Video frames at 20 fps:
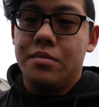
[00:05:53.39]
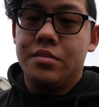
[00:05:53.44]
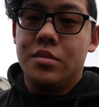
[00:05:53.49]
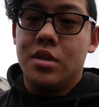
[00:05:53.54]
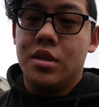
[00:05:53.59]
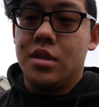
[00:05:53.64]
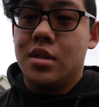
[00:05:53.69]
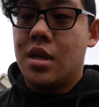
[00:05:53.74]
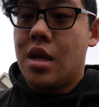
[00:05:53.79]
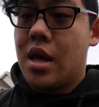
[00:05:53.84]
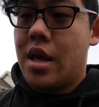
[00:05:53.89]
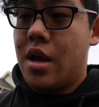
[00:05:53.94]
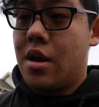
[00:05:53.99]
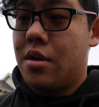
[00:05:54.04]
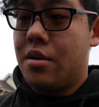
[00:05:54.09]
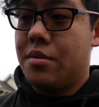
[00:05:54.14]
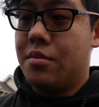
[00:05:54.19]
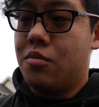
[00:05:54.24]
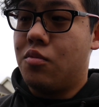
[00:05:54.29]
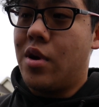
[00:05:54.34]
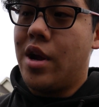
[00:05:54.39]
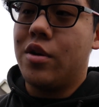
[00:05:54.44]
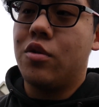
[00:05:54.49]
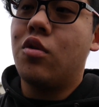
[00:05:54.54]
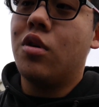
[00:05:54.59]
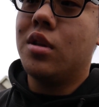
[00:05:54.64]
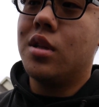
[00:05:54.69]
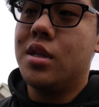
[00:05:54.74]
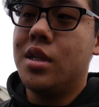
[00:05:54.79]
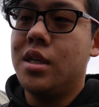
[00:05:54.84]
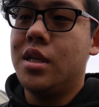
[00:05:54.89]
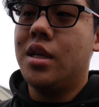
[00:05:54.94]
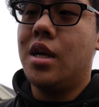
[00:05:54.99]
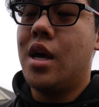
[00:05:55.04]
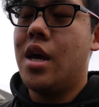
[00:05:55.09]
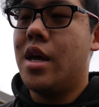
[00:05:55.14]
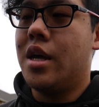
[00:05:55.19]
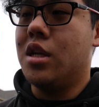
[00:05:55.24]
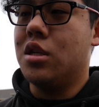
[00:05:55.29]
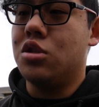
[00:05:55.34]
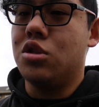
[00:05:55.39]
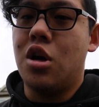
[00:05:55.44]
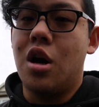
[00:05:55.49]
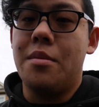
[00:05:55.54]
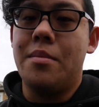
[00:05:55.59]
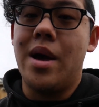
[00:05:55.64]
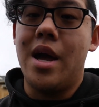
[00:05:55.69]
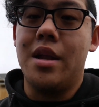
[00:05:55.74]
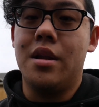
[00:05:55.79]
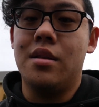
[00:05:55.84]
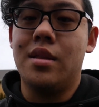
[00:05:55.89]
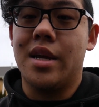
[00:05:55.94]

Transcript: just ride quality is not bad.